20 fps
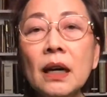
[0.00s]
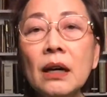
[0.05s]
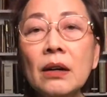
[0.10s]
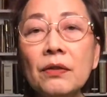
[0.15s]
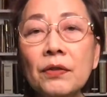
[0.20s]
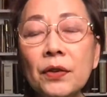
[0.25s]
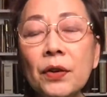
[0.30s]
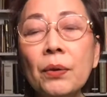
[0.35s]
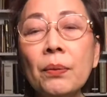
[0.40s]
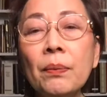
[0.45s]

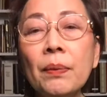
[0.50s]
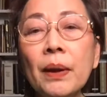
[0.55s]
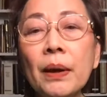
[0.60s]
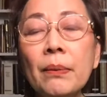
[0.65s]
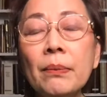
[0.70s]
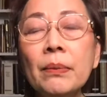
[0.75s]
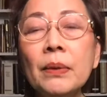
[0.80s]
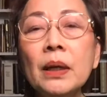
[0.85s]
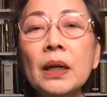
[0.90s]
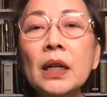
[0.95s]
from
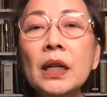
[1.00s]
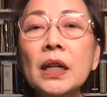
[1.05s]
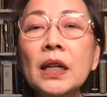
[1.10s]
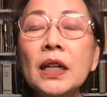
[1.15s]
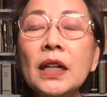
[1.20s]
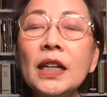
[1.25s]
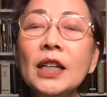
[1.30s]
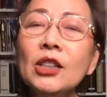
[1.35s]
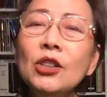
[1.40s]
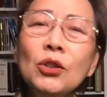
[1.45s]
them.
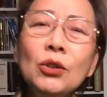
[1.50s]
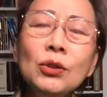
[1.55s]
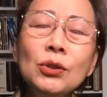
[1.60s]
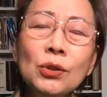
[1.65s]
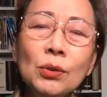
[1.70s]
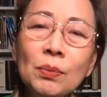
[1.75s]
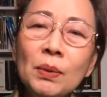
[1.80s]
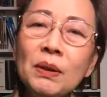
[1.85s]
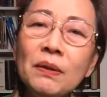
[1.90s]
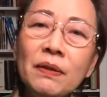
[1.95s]
It used
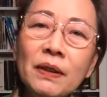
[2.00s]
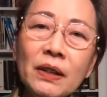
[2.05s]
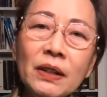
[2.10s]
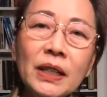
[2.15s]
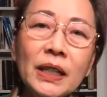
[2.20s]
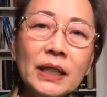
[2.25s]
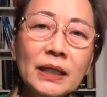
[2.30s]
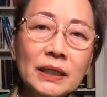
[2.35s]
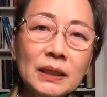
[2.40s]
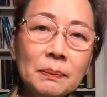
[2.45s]
to be very
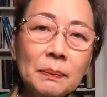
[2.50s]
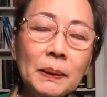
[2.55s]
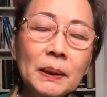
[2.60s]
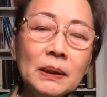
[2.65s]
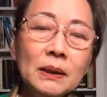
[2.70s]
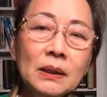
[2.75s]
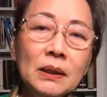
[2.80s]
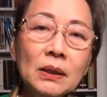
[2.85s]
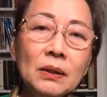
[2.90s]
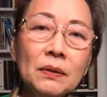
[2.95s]

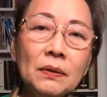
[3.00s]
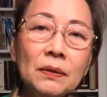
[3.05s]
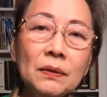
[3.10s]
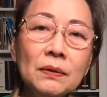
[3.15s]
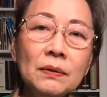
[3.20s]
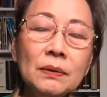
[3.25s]
expensive,